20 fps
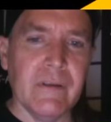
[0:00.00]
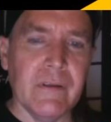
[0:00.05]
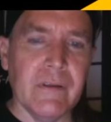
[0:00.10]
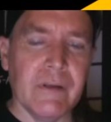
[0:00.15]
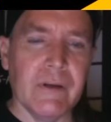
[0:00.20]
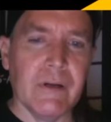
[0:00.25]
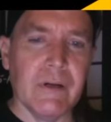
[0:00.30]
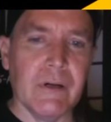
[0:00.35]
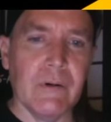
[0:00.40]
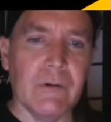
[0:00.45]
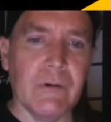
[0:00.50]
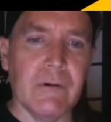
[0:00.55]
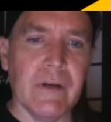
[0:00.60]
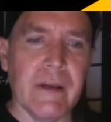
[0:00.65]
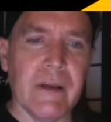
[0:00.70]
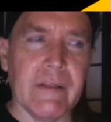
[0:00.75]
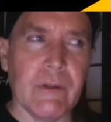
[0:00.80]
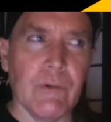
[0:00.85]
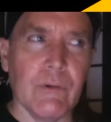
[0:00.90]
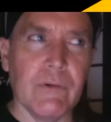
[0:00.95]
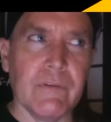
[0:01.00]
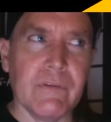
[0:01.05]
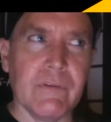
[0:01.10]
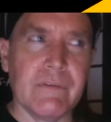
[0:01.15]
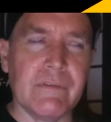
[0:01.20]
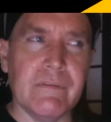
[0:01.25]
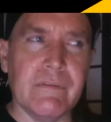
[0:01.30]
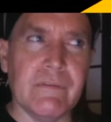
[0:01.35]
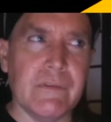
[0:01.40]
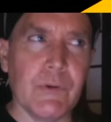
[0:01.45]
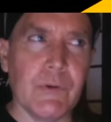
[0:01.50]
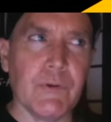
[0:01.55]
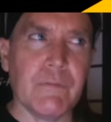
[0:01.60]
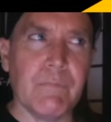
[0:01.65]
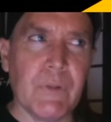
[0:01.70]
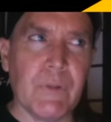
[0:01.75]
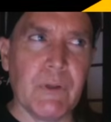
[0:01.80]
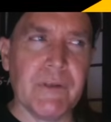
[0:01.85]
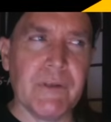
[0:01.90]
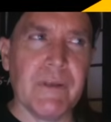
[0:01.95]
you know, and there were there
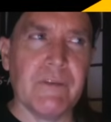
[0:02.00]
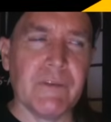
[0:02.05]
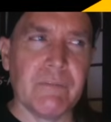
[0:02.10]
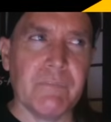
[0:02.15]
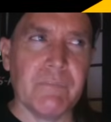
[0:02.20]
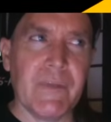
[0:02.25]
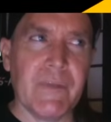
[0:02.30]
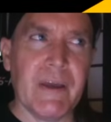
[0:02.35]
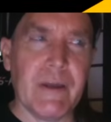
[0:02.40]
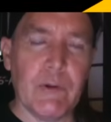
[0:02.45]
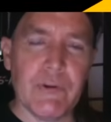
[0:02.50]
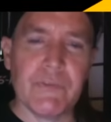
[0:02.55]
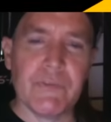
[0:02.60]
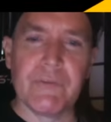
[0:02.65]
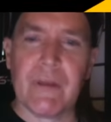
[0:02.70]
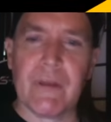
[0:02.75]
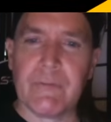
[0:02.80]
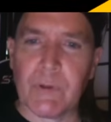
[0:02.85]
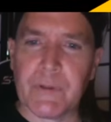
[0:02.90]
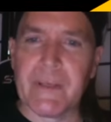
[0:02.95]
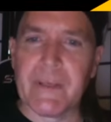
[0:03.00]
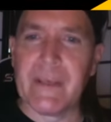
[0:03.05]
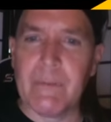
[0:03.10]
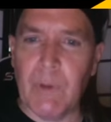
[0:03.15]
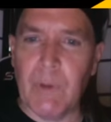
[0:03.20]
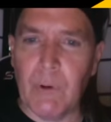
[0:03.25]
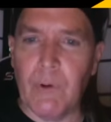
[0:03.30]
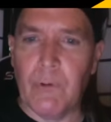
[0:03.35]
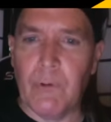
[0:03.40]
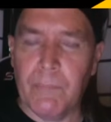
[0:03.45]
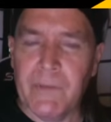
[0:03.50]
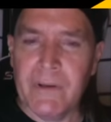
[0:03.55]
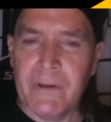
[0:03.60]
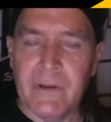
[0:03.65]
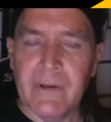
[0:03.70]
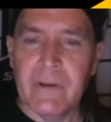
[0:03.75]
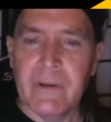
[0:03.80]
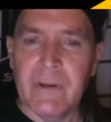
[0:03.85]
was millions of men who just never came home,